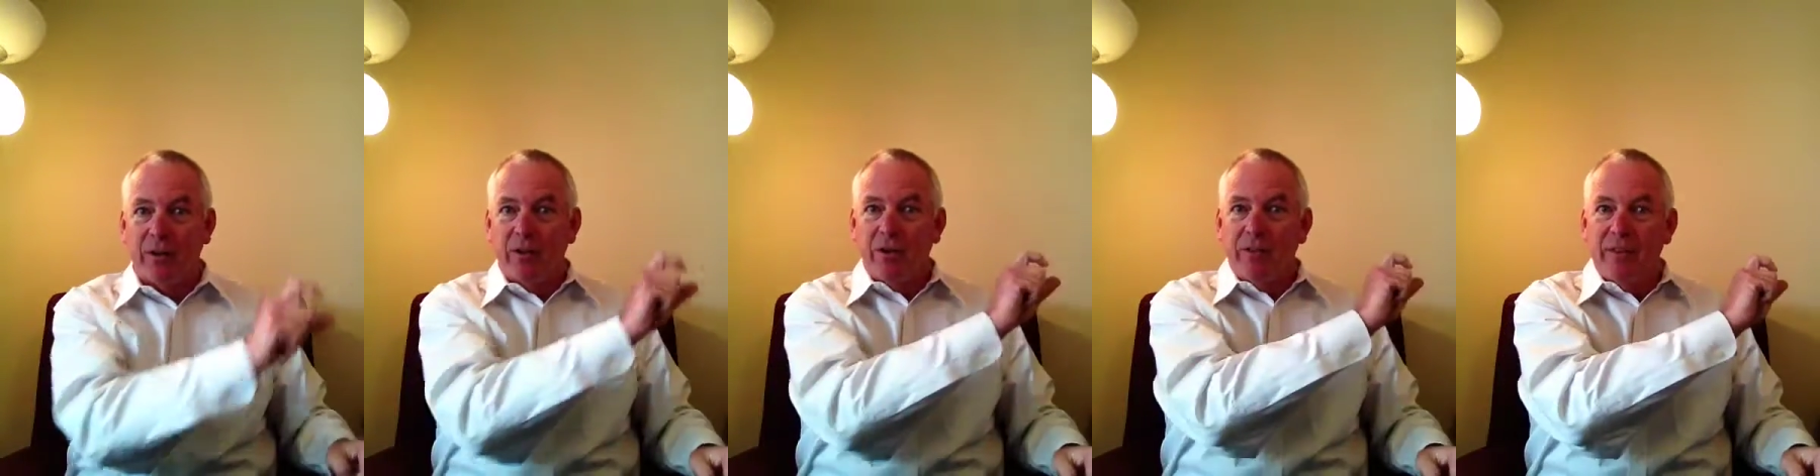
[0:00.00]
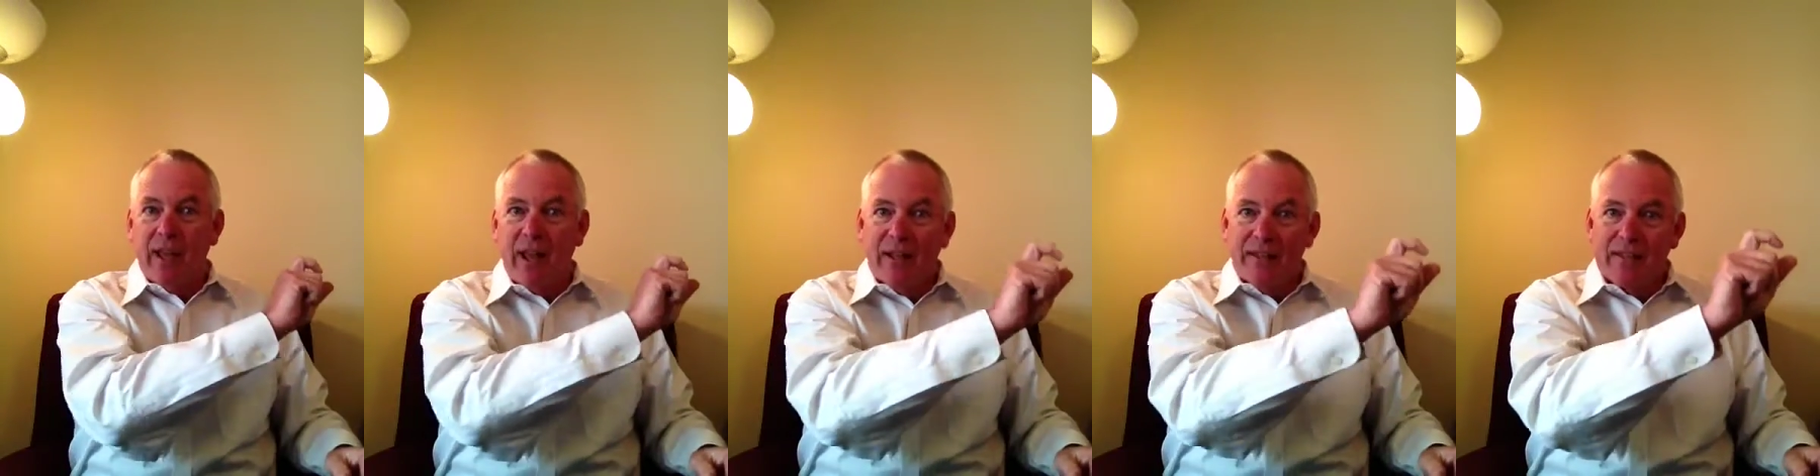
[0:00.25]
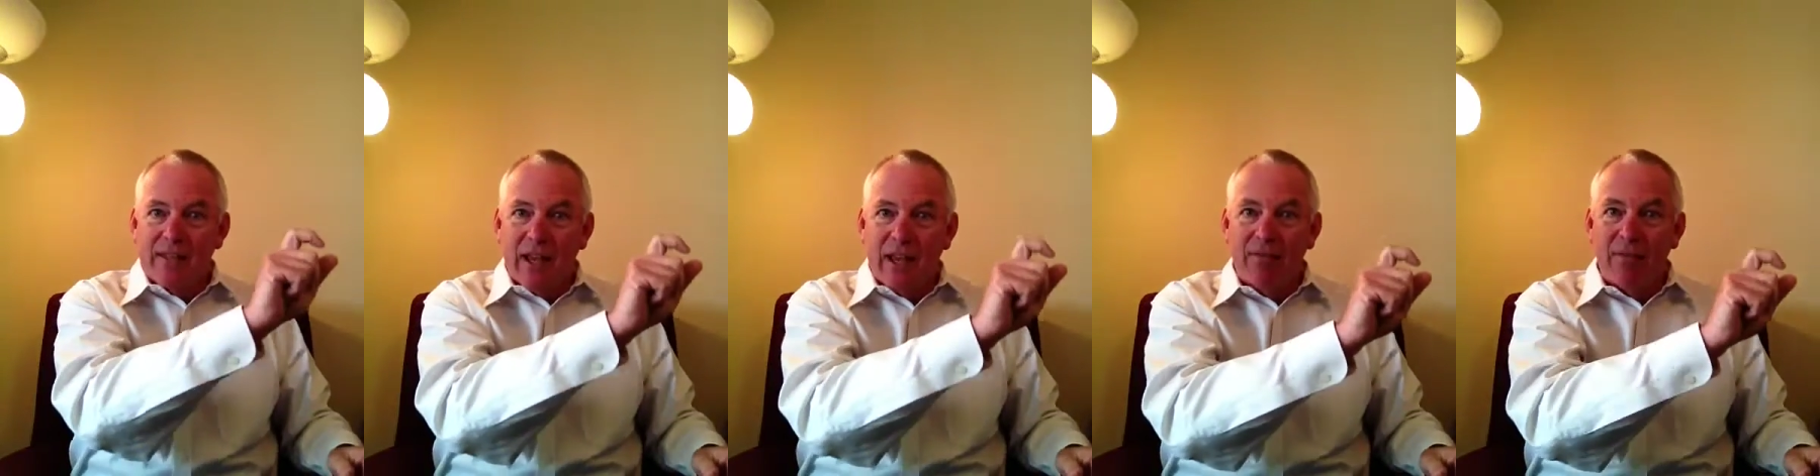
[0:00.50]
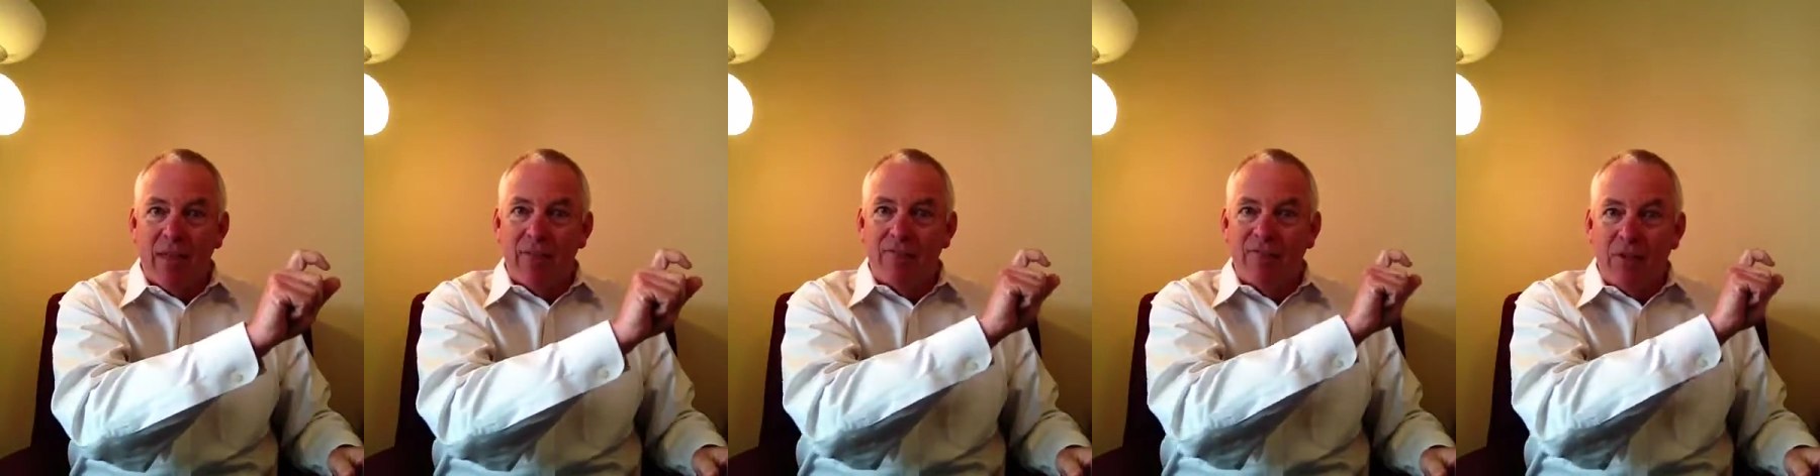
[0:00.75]
and on the outside
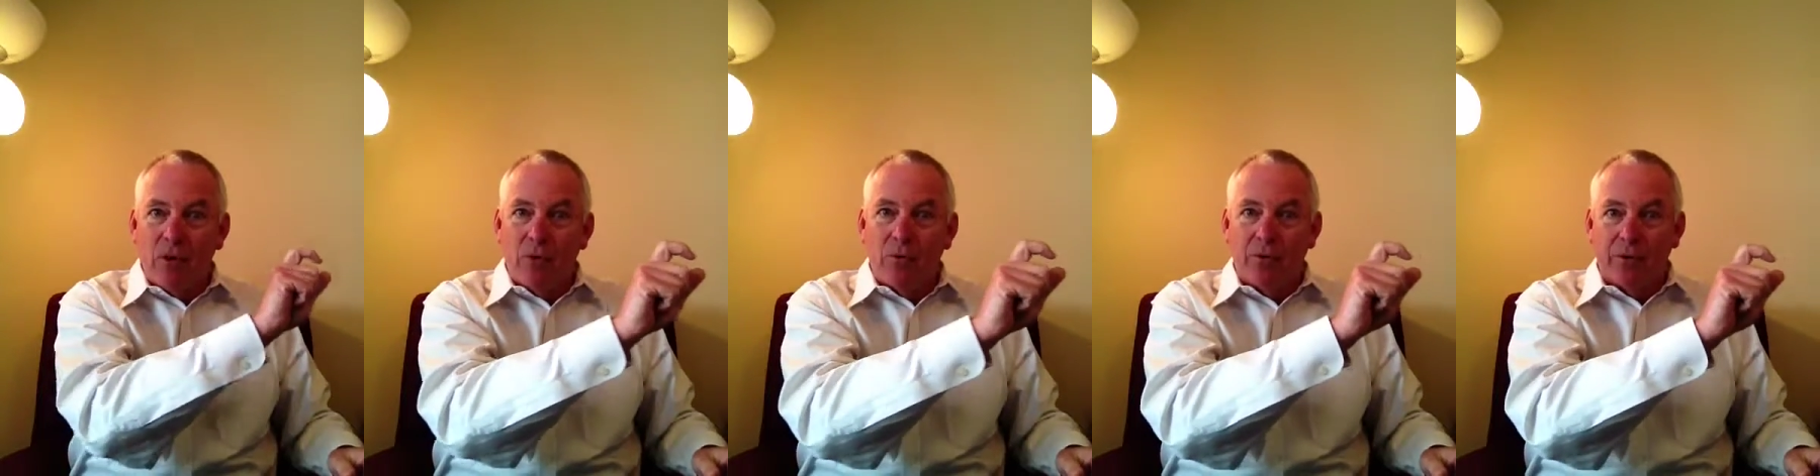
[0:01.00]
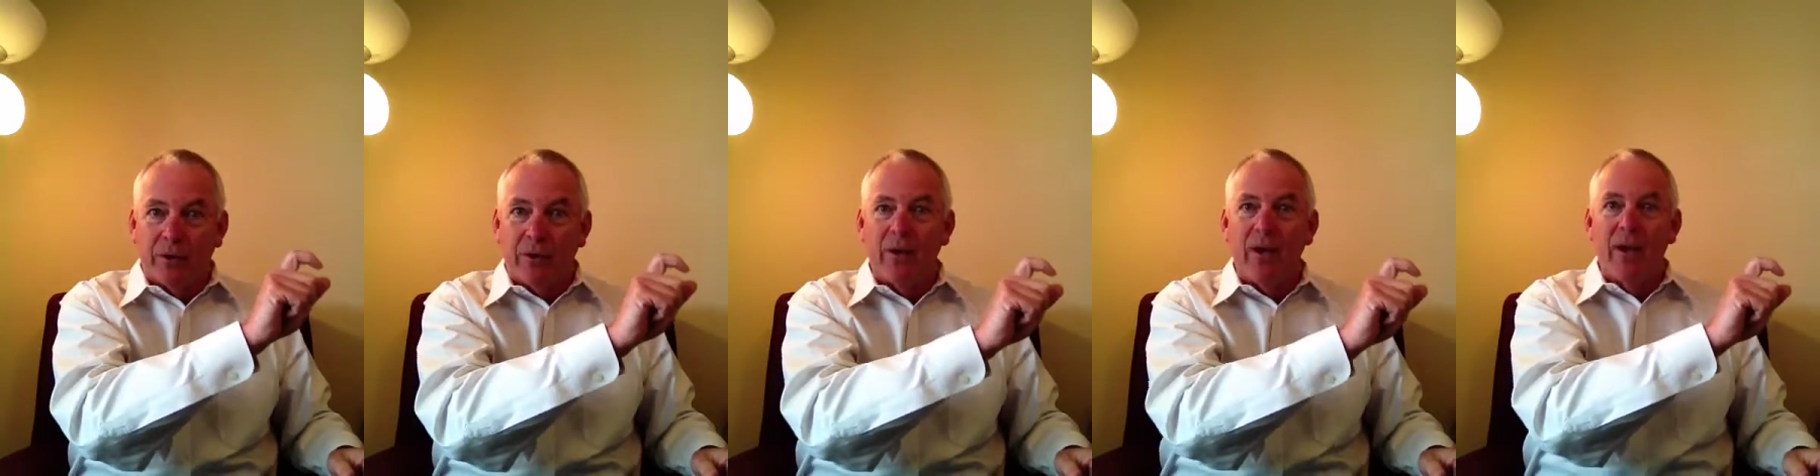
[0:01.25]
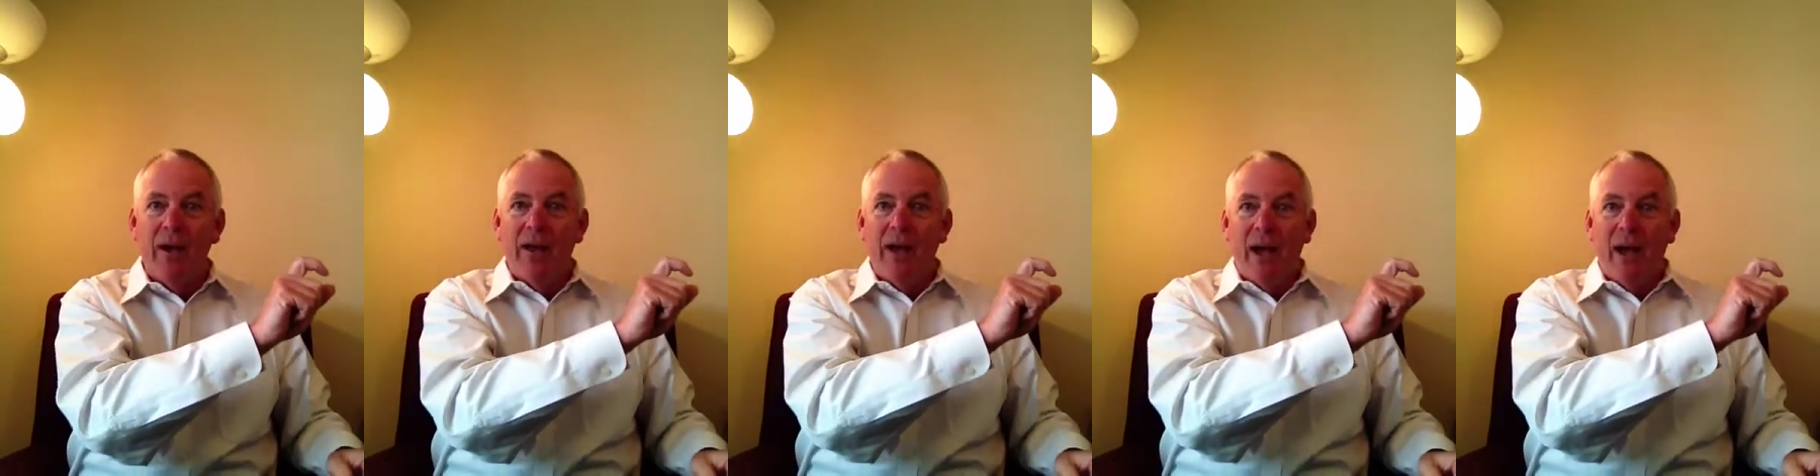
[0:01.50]
of that folder,